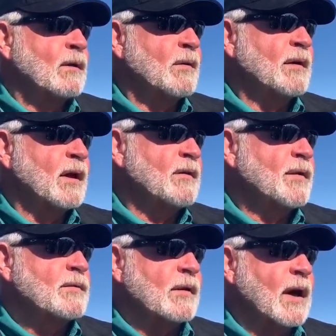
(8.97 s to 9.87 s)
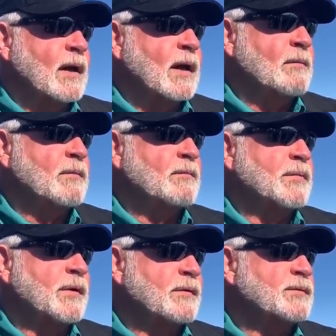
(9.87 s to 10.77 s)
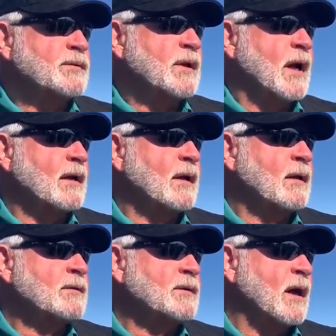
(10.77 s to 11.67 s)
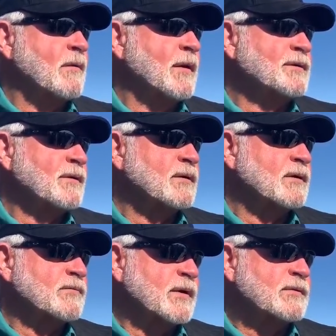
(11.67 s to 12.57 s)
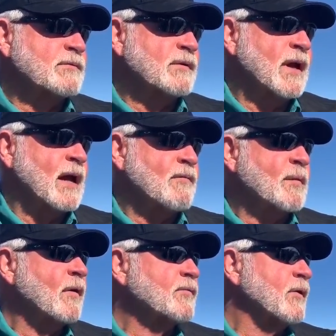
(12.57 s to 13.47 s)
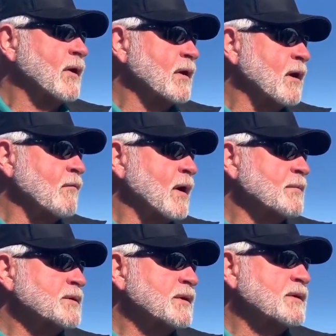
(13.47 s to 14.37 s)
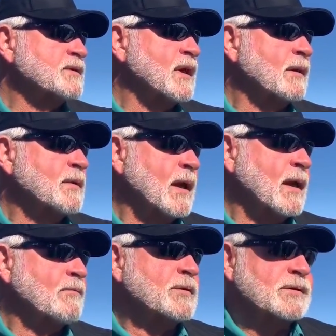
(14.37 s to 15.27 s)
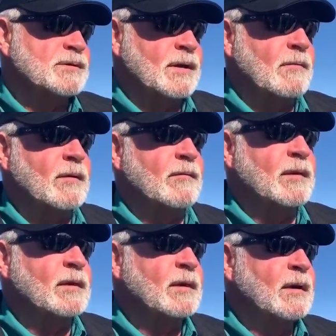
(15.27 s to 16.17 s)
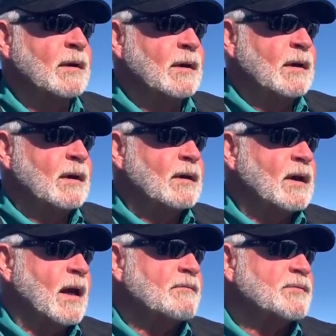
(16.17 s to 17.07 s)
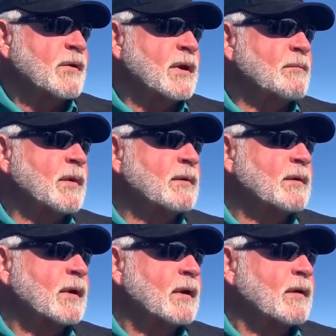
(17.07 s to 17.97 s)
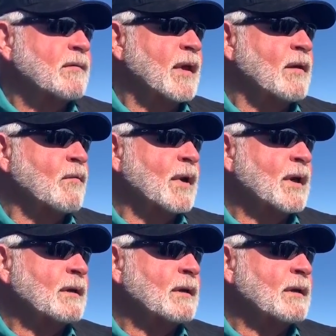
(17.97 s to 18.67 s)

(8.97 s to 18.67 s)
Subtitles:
when the individual got up, produced a shotgun, shot Richard, because Richard and I were both drawing our weapons at the same time, which is shown on the live stream. Then